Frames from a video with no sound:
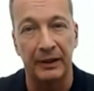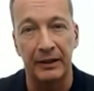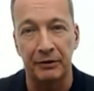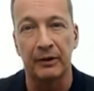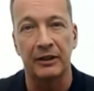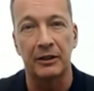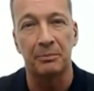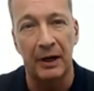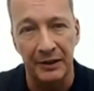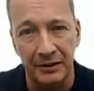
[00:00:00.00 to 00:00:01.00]
If you look at the
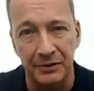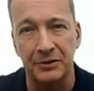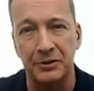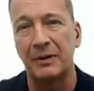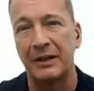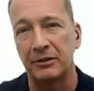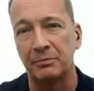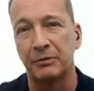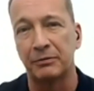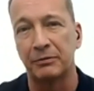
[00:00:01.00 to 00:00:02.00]
partners, as you mentioned
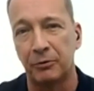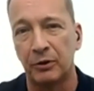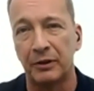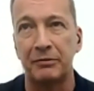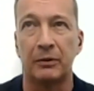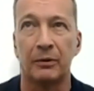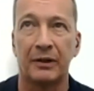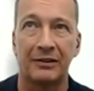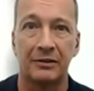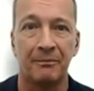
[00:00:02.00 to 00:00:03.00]
before, if you look at
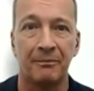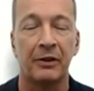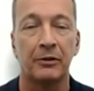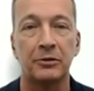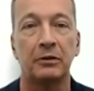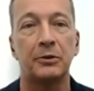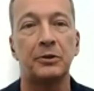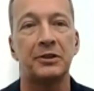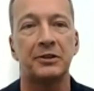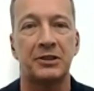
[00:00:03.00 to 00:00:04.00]
the solution
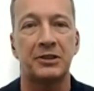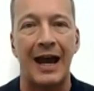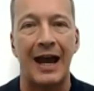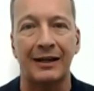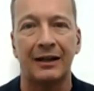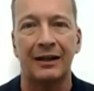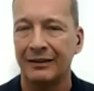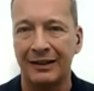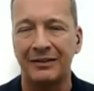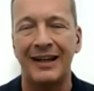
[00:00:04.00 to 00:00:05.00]
stack
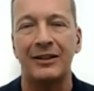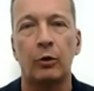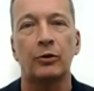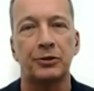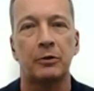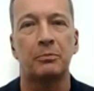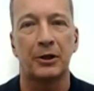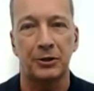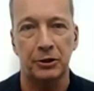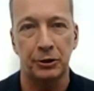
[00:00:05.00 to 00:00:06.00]
that they don't so much
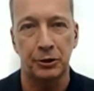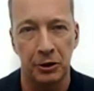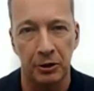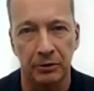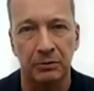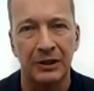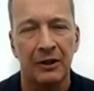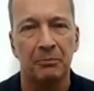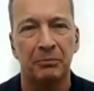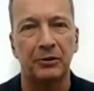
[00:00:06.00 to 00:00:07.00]
show,
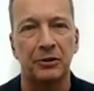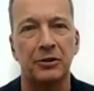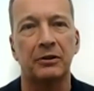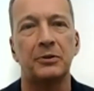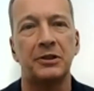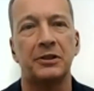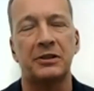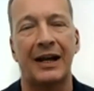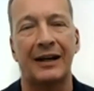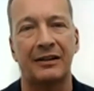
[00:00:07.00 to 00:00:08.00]
but the solution
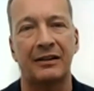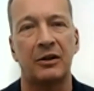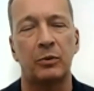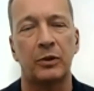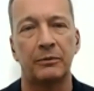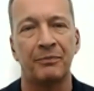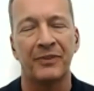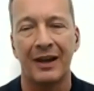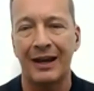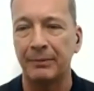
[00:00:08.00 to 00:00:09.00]
stack that they were
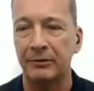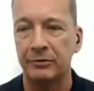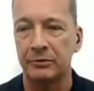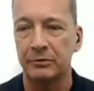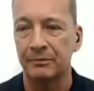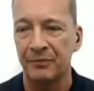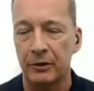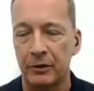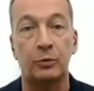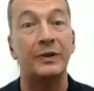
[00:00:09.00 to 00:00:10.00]
able to
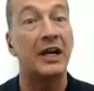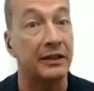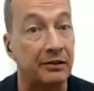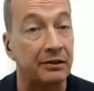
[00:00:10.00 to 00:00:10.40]
create,